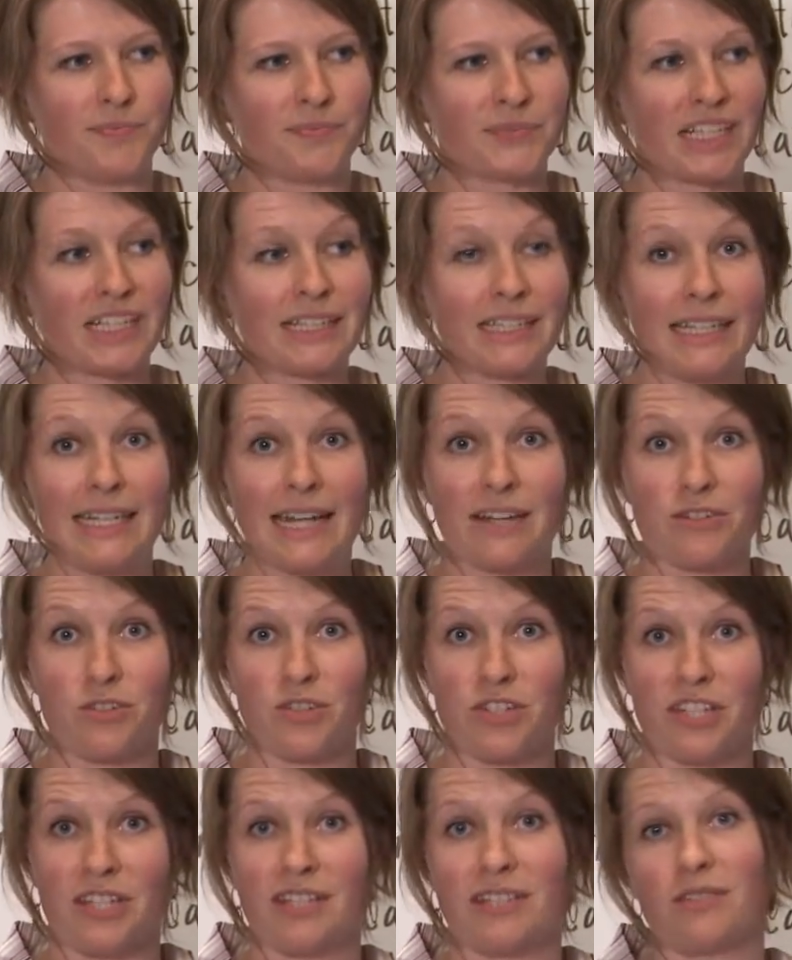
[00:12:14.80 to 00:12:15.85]
clean
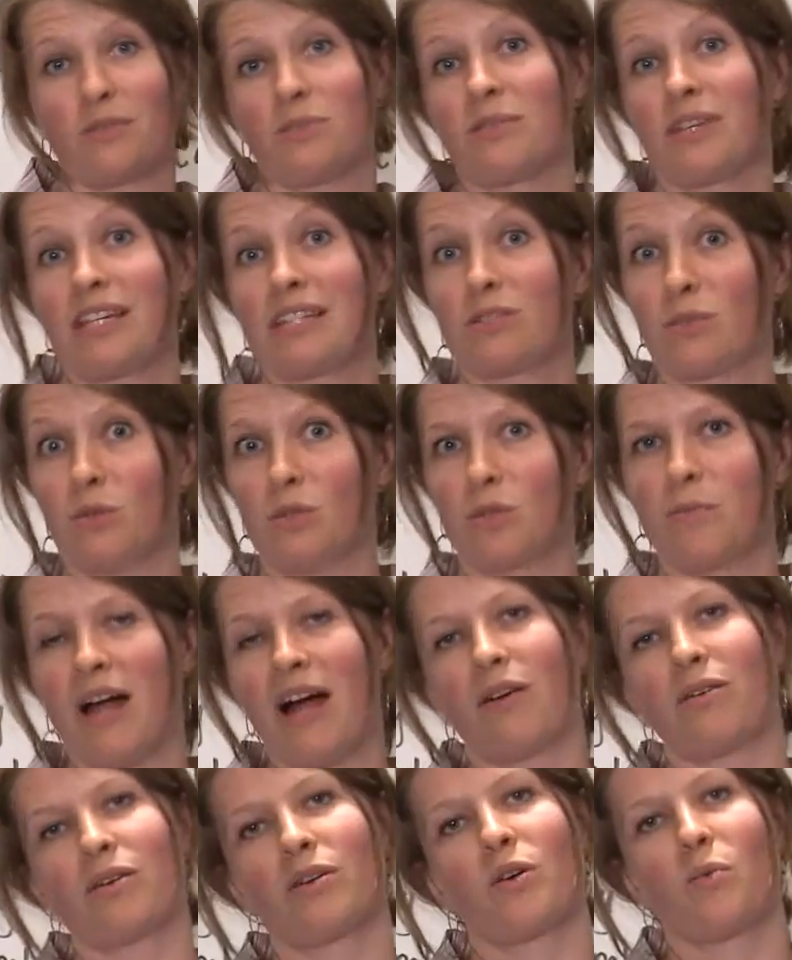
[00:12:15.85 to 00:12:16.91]
energy, so like solar
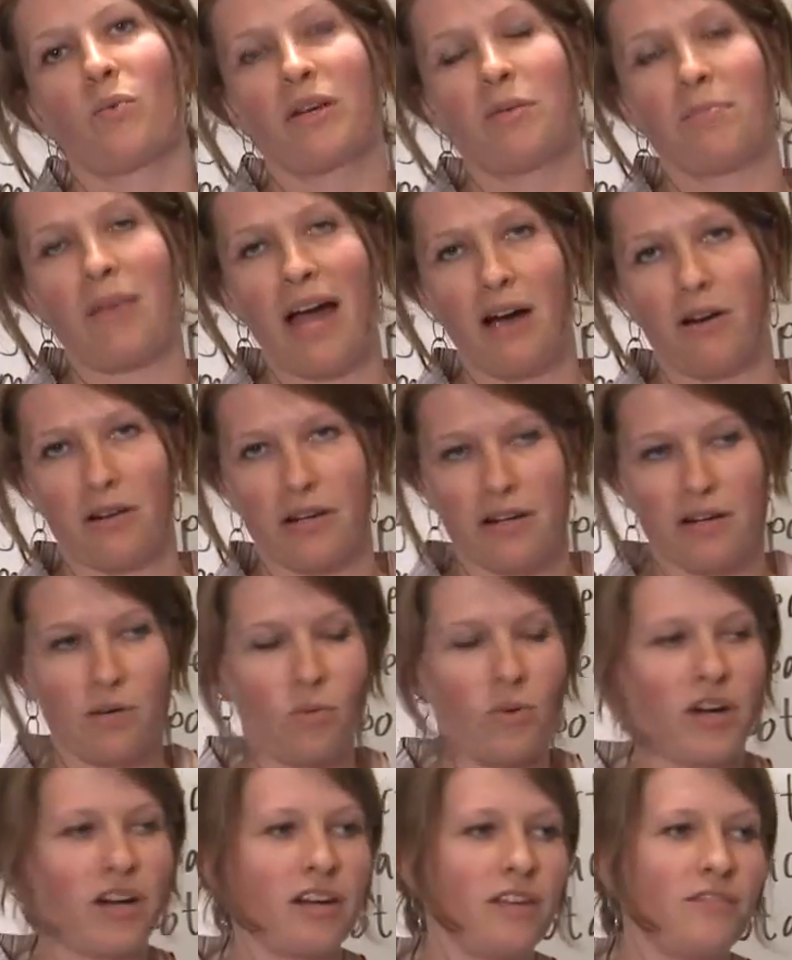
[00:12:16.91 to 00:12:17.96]
power or wind power,
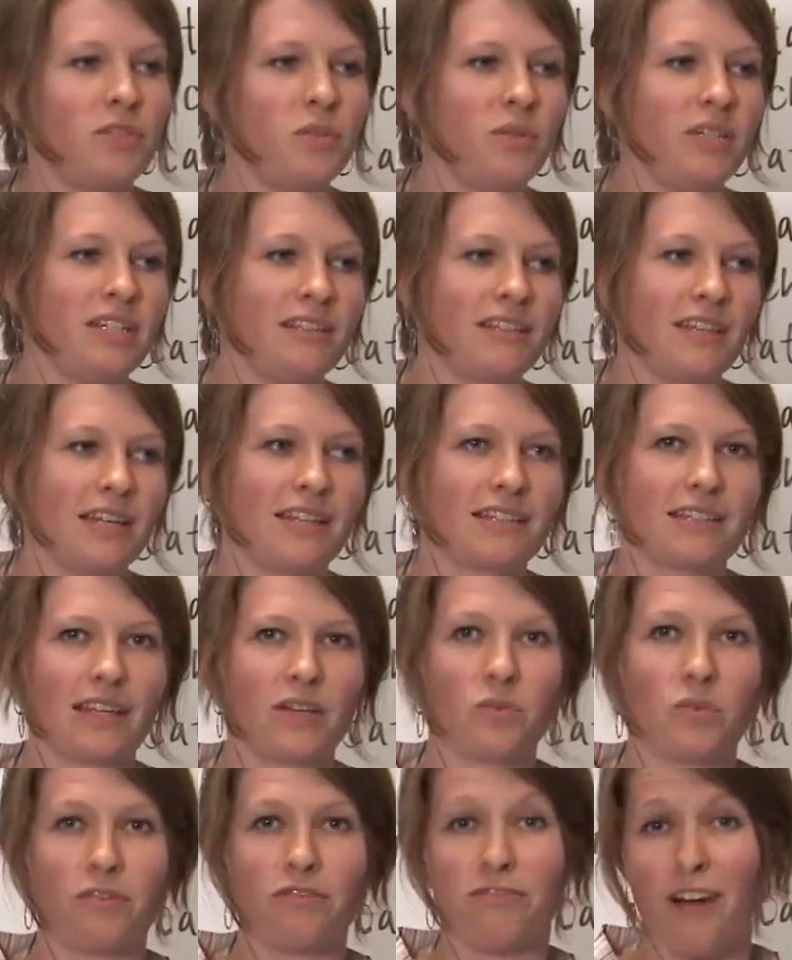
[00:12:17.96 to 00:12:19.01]
where if you eat things
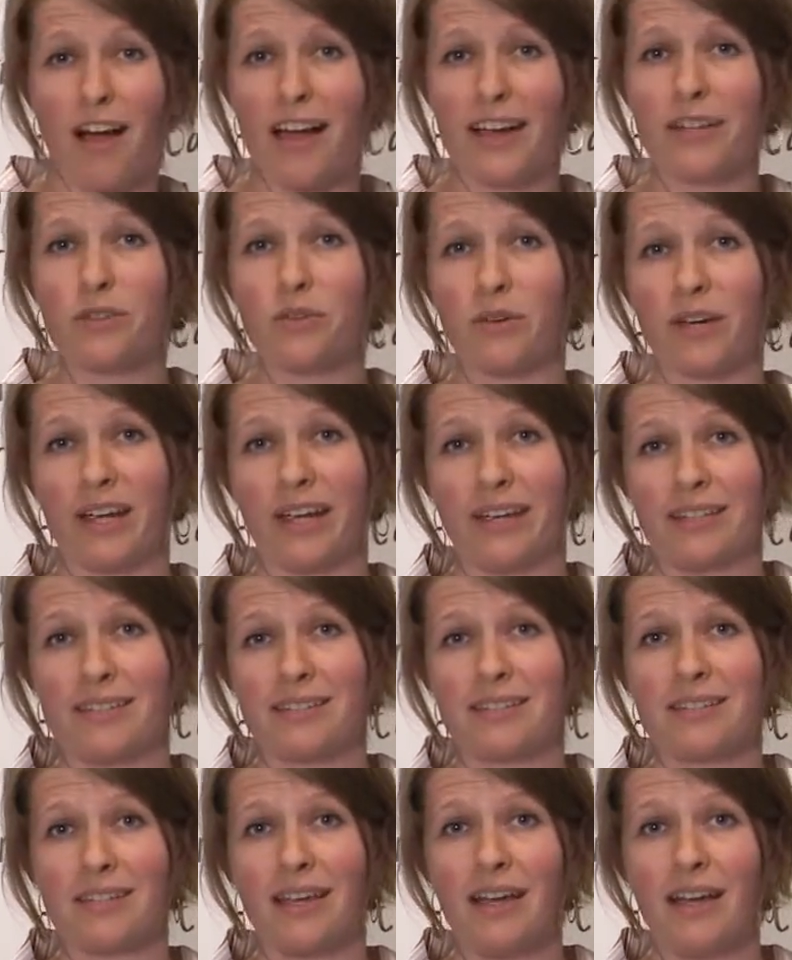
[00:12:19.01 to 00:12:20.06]
like refined
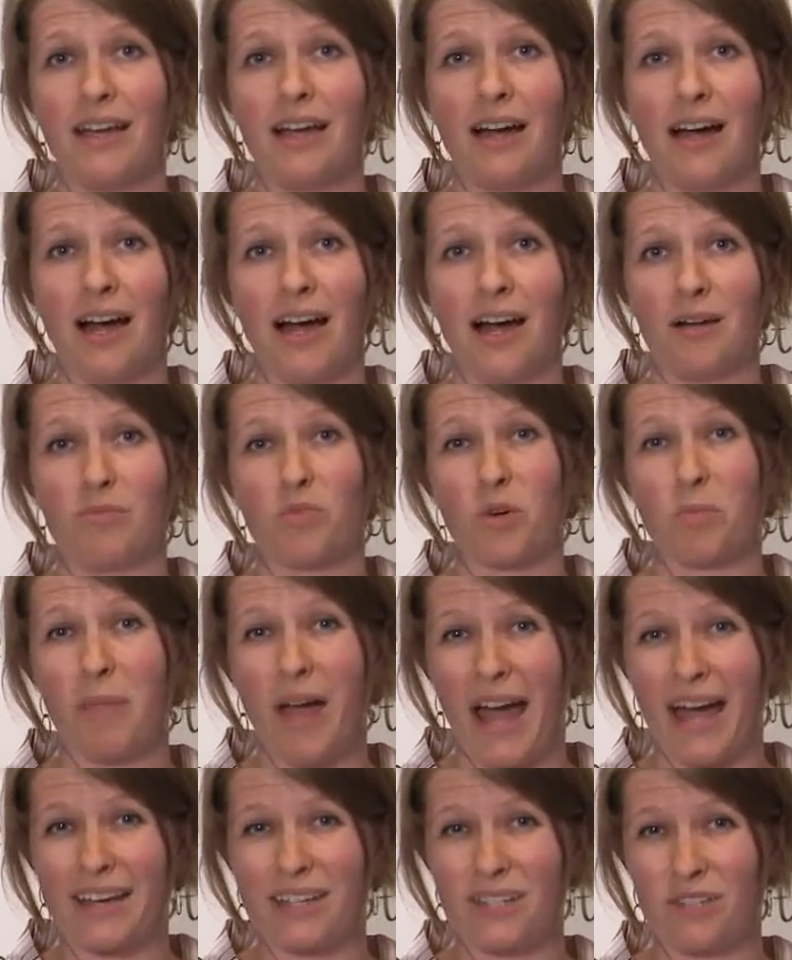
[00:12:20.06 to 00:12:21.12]
grains or
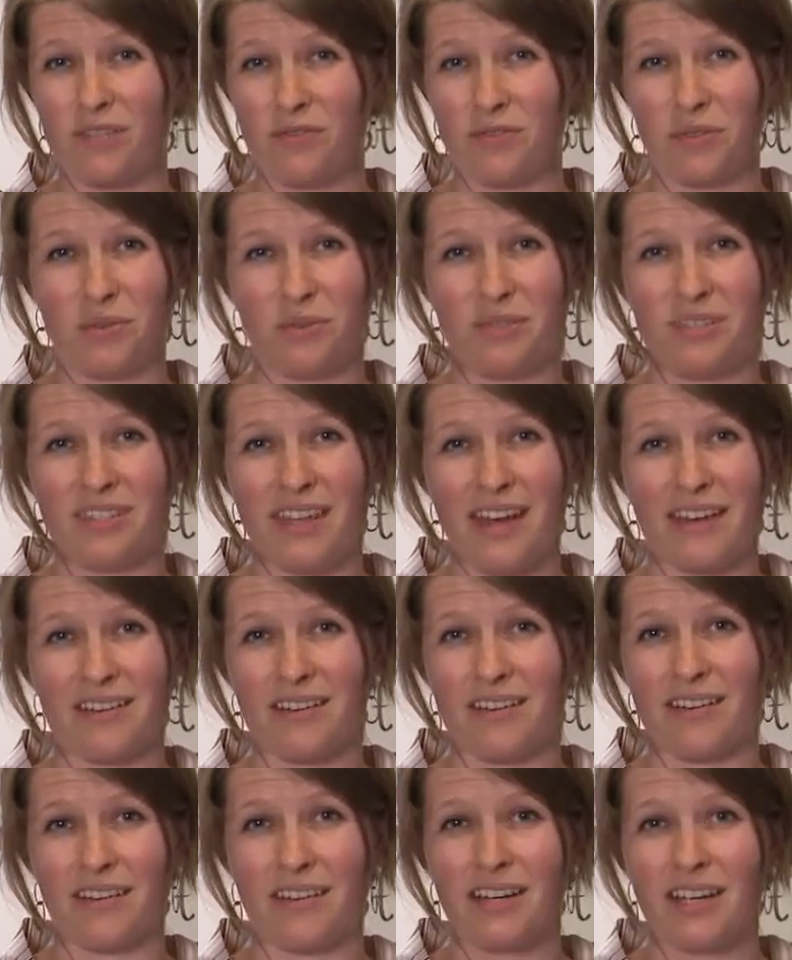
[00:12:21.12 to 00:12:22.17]
packaged foods that
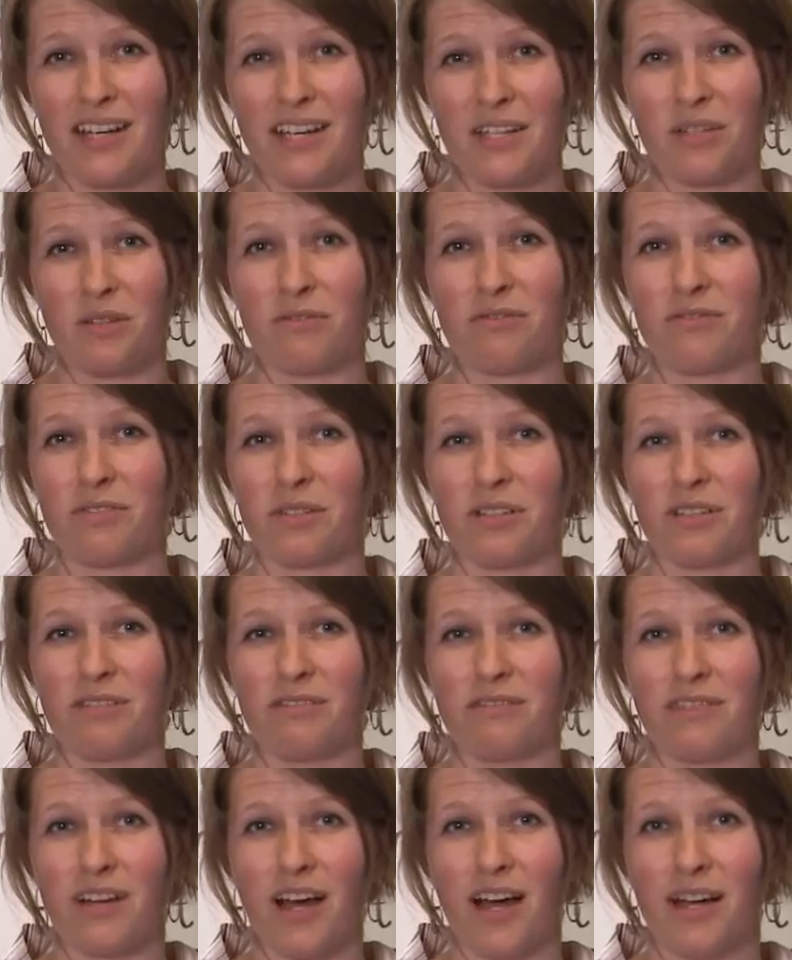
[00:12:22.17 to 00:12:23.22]
are full
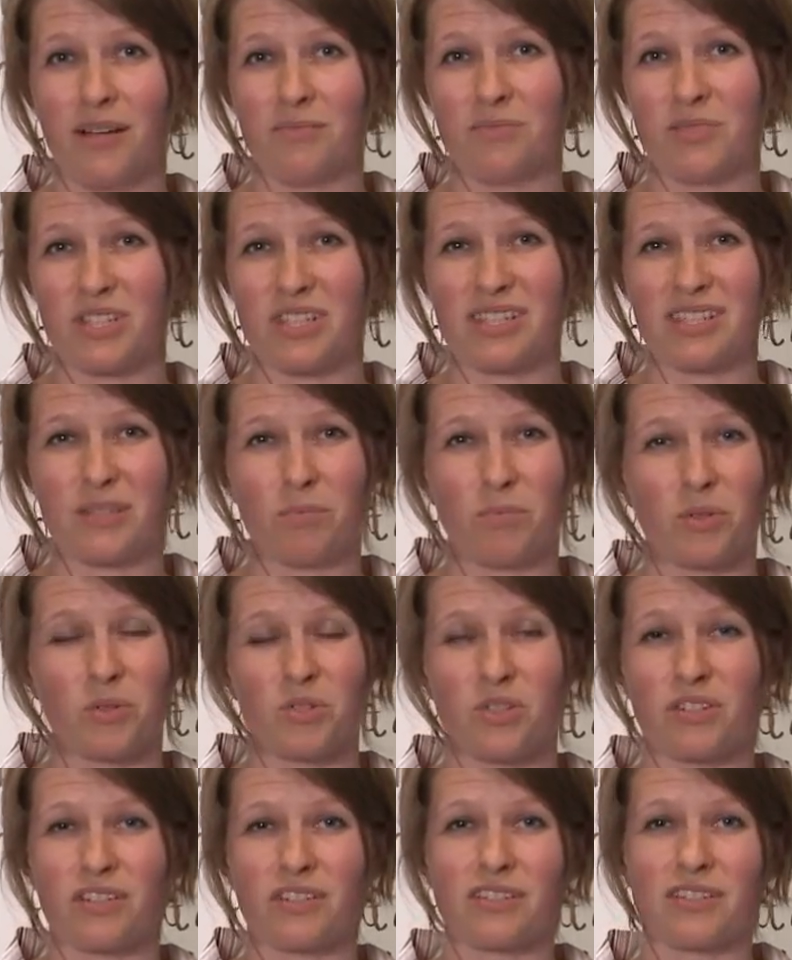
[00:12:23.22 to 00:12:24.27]
of just simple
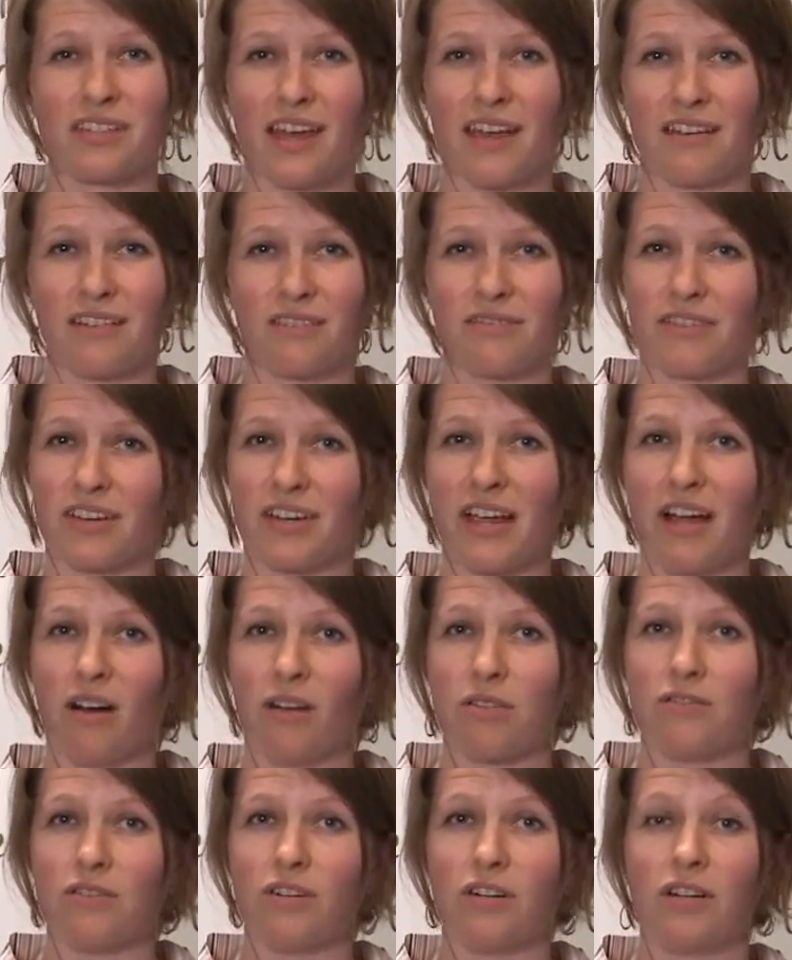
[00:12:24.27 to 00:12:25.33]
sugars that aren't very
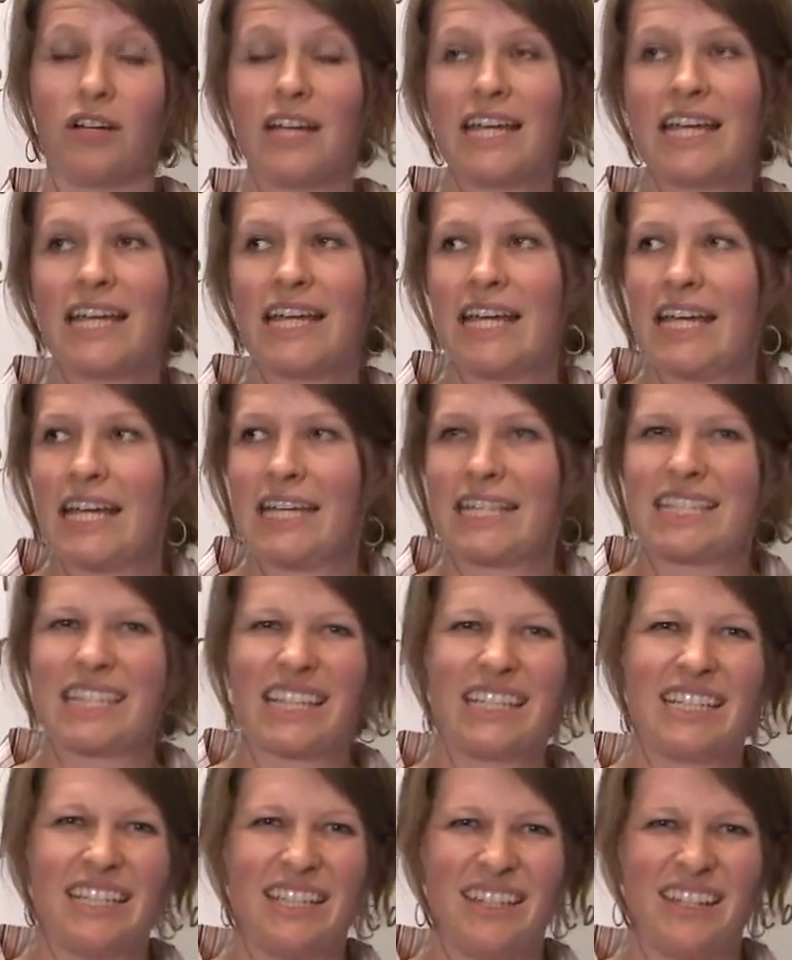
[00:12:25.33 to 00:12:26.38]
healthful, it's
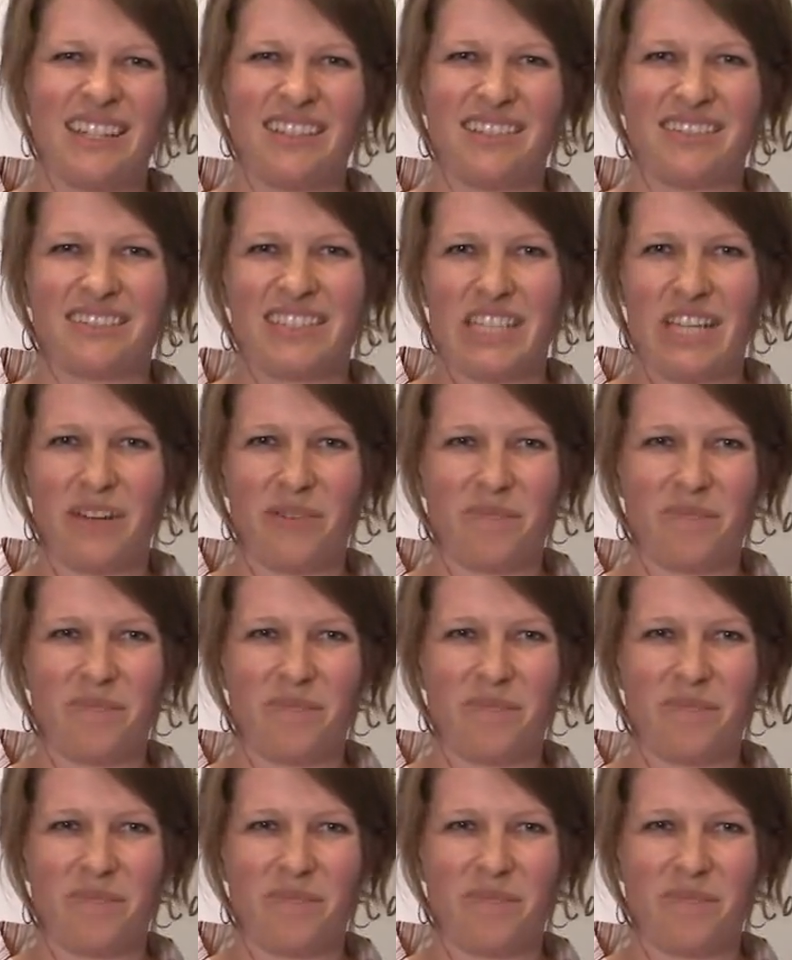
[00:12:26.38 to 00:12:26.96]
like eating,